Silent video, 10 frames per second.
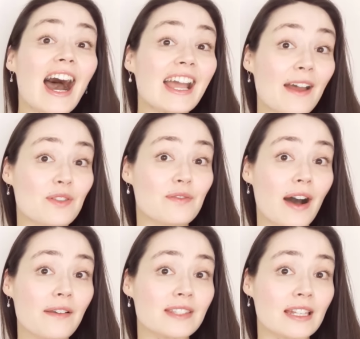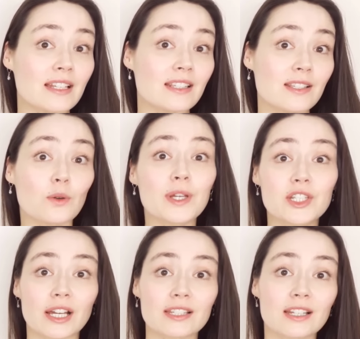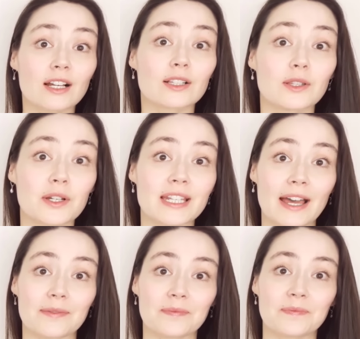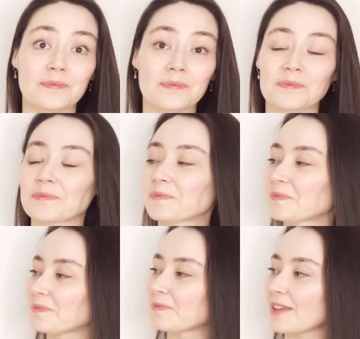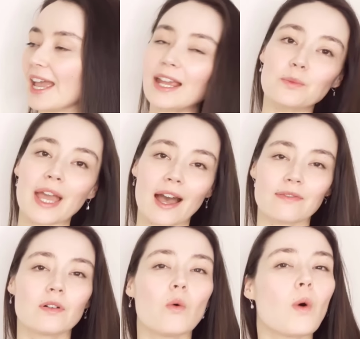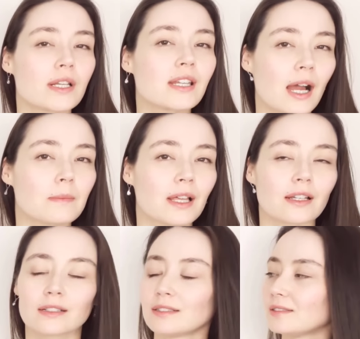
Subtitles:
I have the 5 sentences we just looked at. And we have one timeline.